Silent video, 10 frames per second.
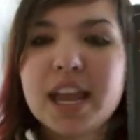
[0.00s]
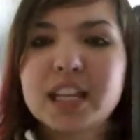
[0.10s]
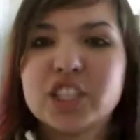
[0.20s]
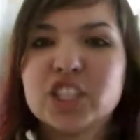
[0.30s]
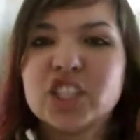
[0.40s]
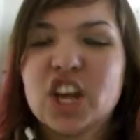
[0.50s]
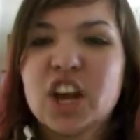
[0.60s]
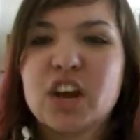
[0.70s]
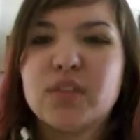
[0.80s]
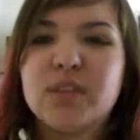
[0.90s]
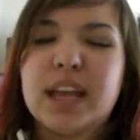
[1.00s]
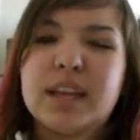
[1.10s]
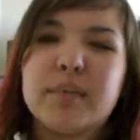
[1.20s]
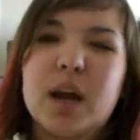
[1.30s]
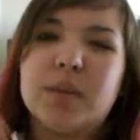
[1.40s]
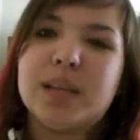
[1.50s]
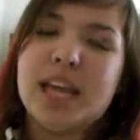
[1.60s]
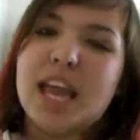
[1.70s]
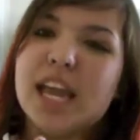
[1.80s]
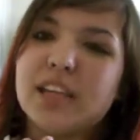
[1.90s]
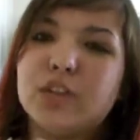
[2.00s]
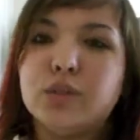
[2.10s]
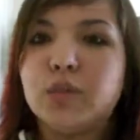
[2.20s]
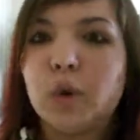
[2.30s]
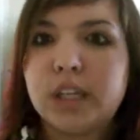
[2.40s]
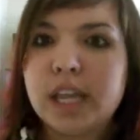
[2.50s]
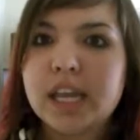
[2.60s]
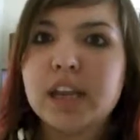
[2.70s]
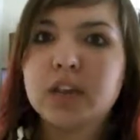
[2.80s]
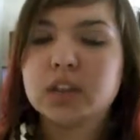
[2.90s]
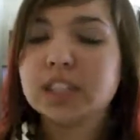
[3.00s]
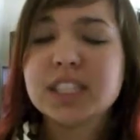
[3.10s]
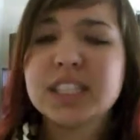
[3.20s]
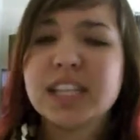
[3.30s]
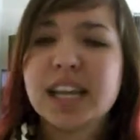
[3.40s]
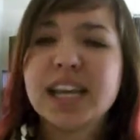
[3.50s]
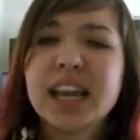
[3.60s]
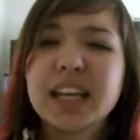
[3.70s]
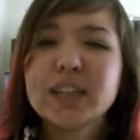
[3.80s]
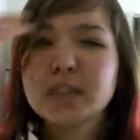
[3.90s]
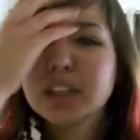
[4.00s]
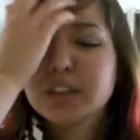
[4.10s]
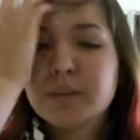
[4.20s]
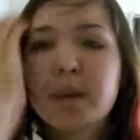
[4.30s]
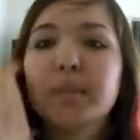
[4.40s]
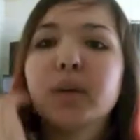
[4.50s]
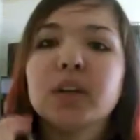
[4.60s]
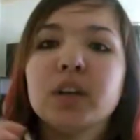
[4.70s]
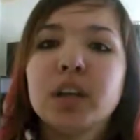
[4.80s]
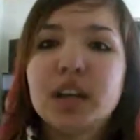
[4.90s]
ages of like probably 8 to 14 or 16. I can't really remember.